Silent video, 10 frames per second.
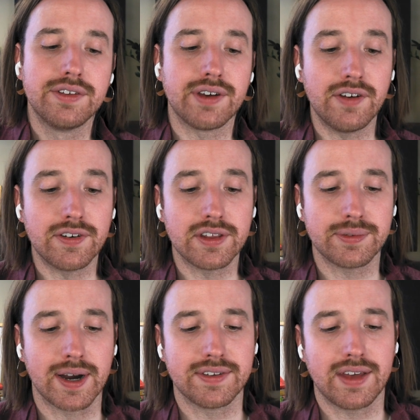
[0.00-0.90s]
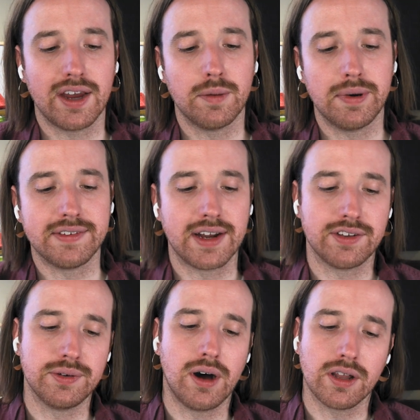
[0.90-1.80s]
Sorry for this rant. I hope it is not
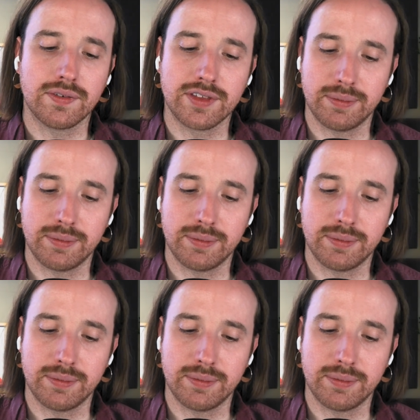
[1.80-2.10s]
too all over the